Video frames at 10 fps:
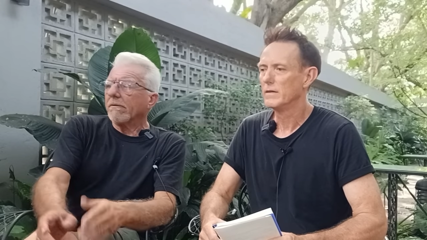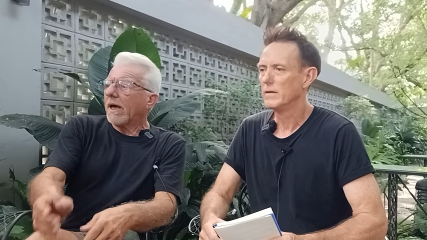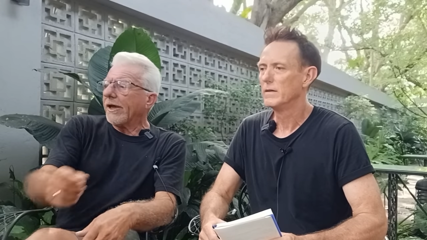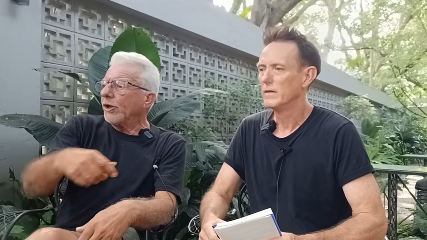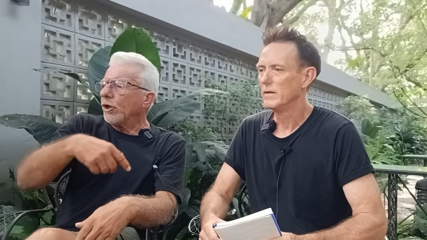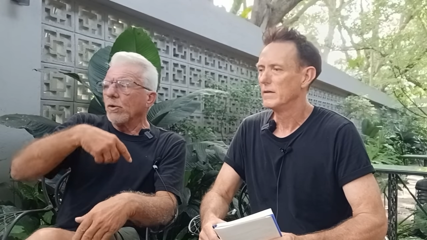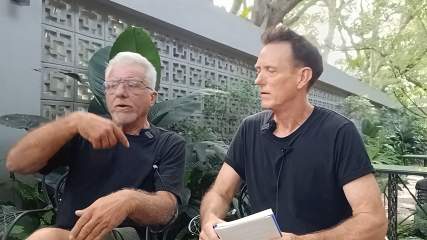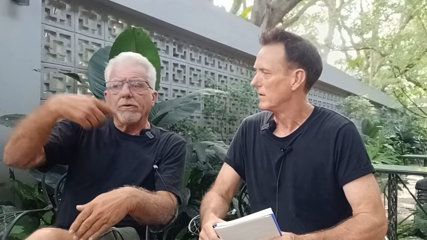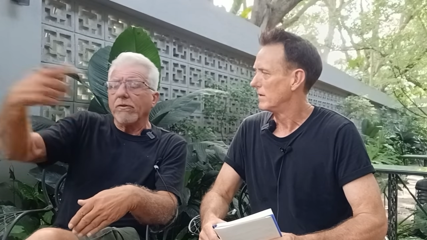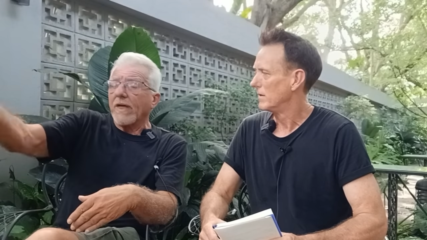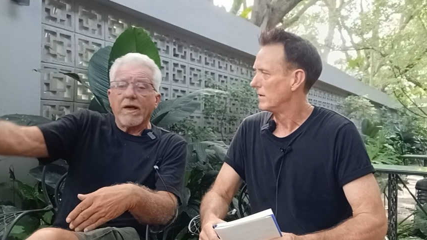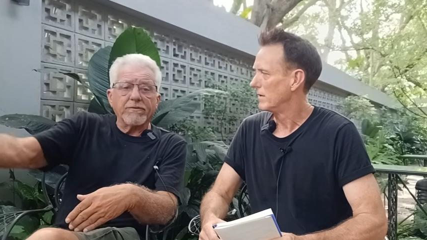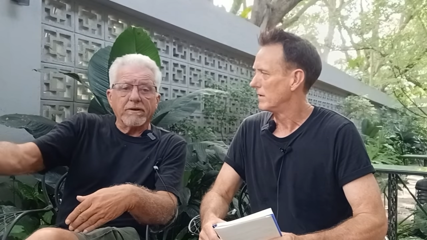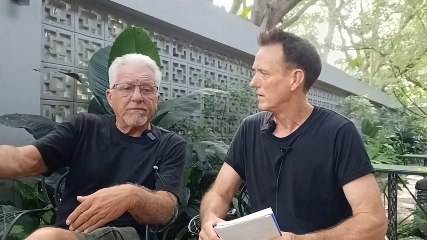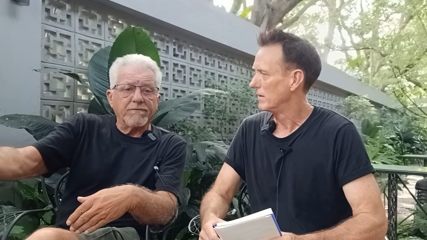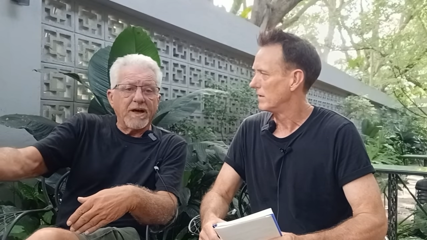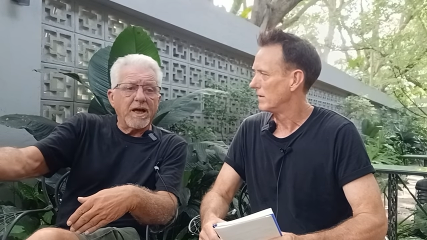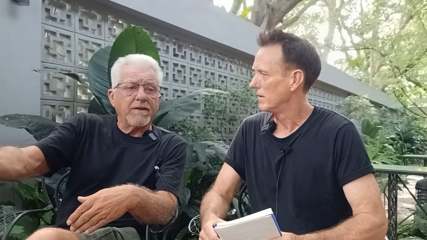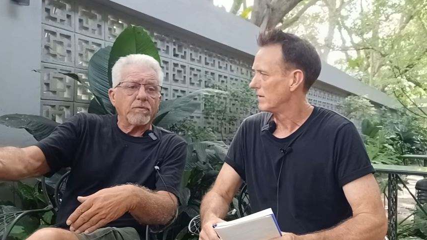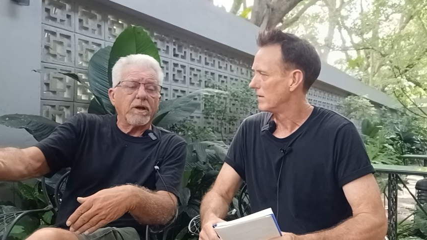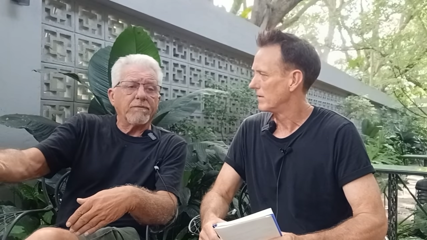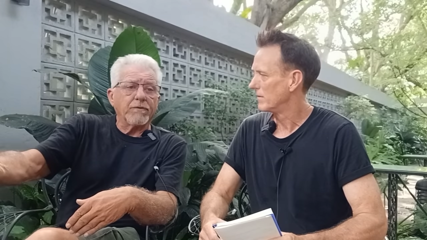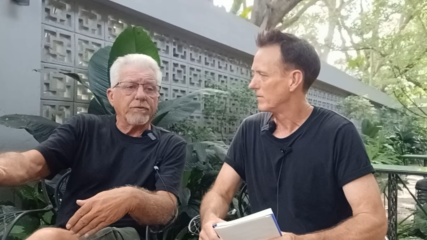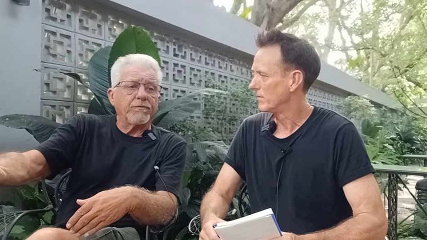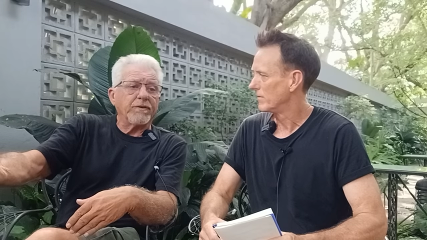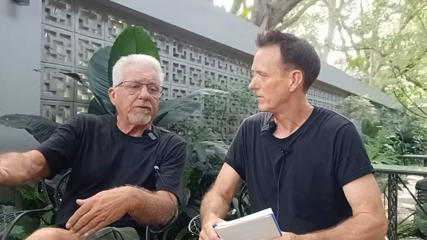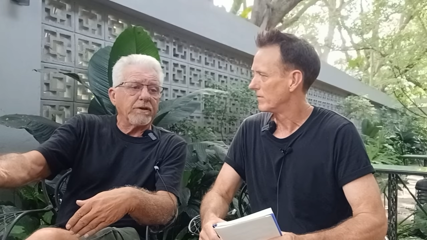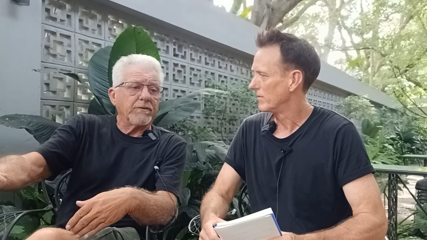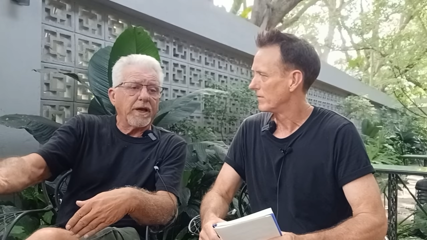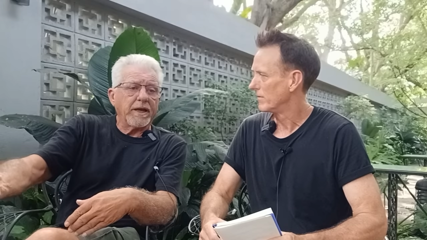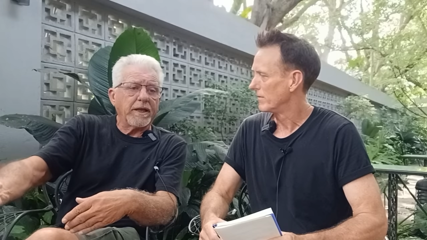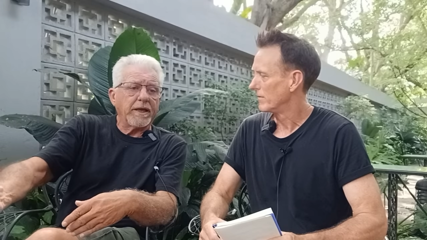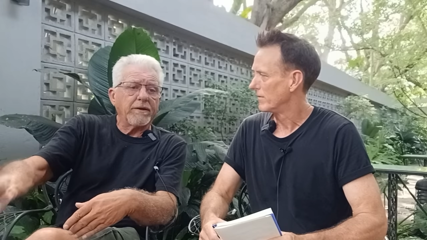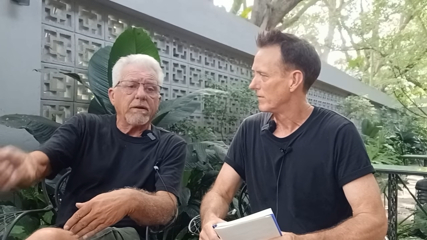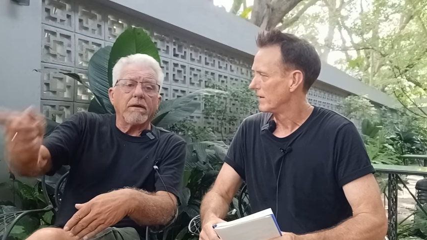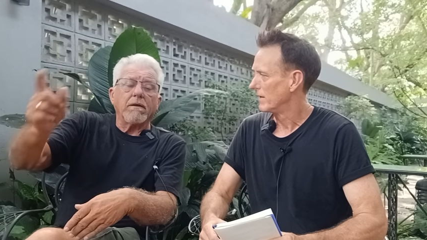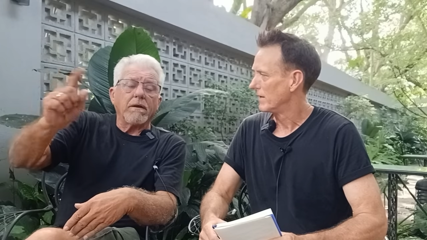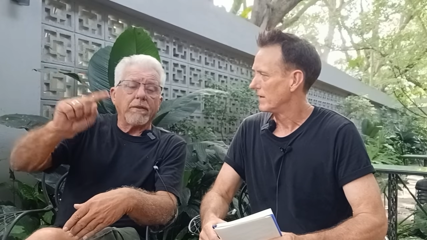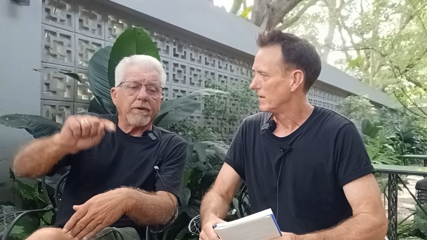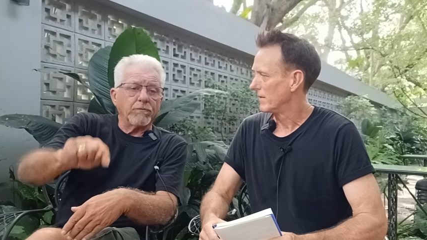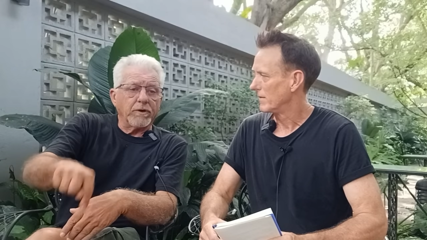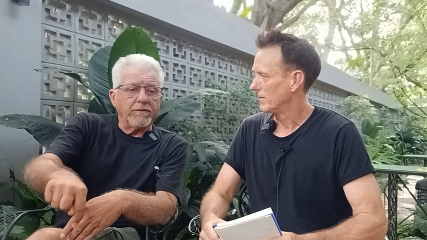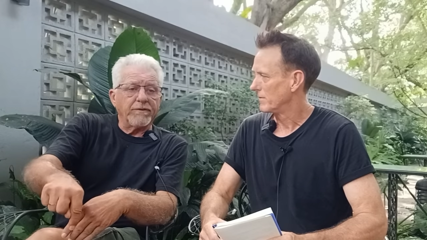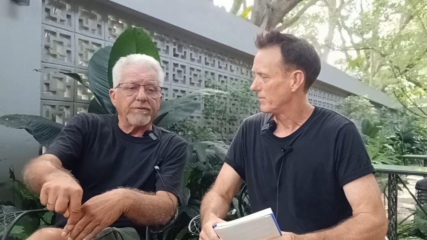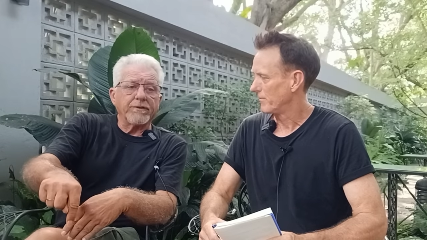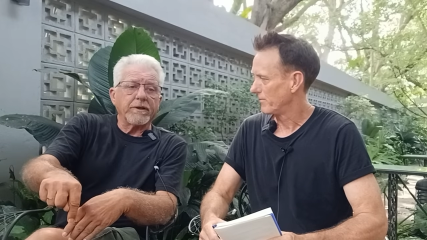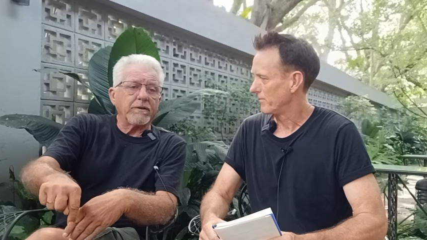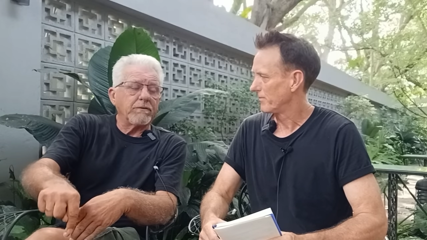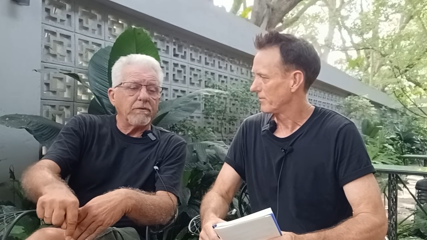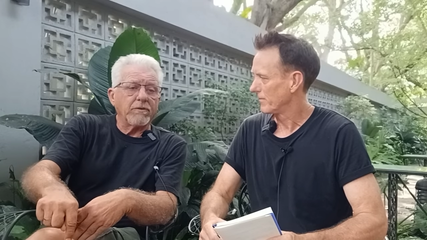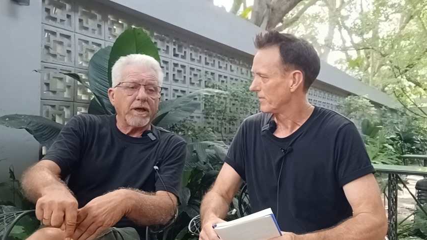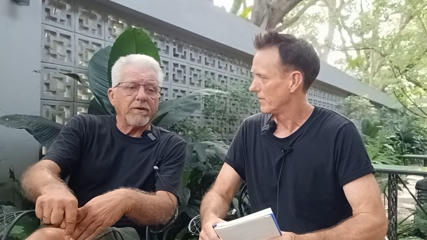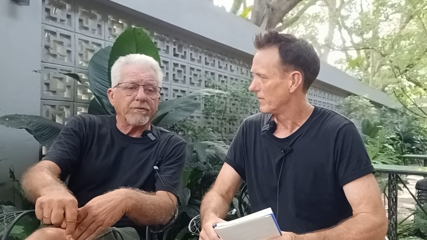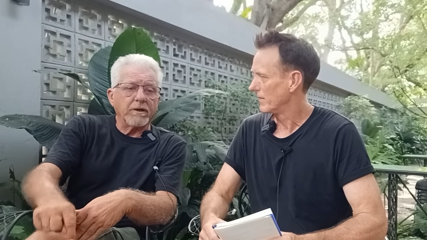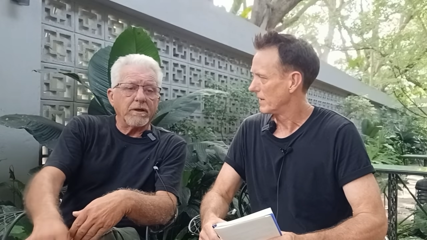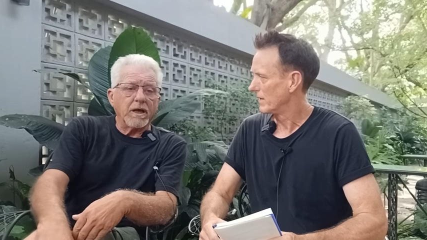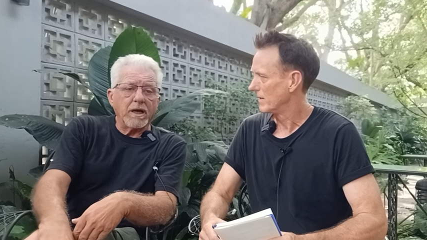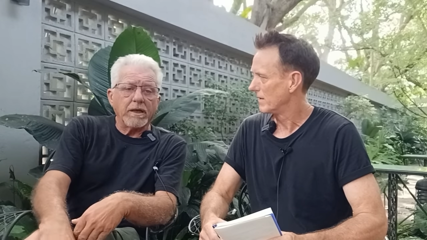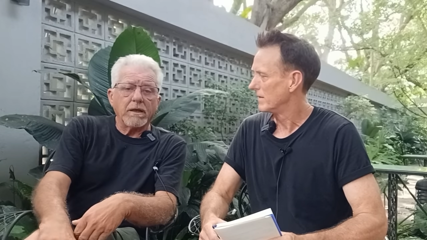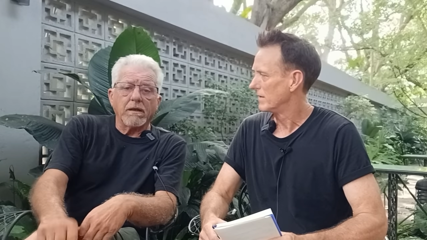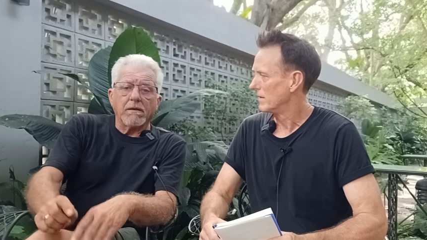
Speaker 1: I knew in 2005 when I first visited Thailand, and then revisited in 2009